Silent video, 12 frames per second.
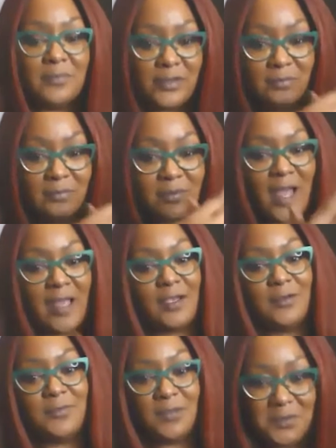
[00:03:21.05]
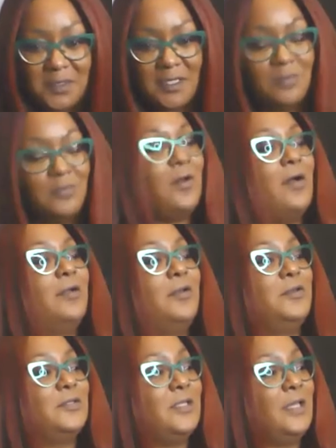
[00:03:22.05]
the black community
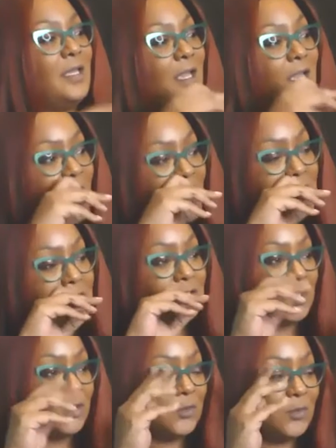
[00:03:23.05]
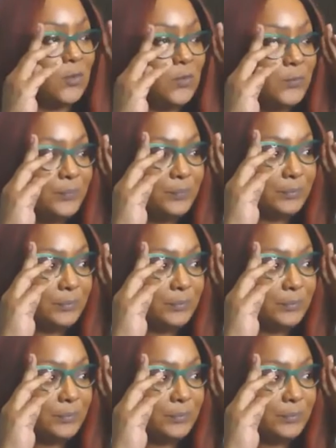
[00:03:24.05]
bloggers. Like, and so